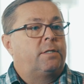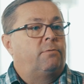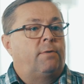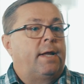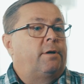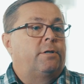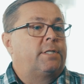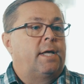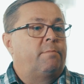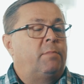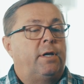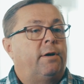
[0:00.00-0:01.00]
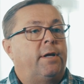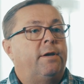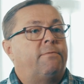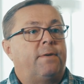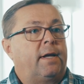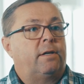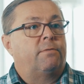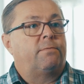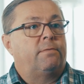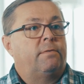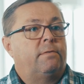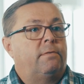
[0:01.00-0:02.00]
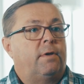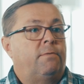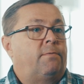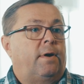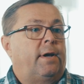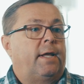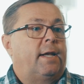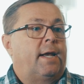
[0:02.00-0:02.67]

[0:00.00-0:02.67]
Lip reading: renders that meter ineffective and very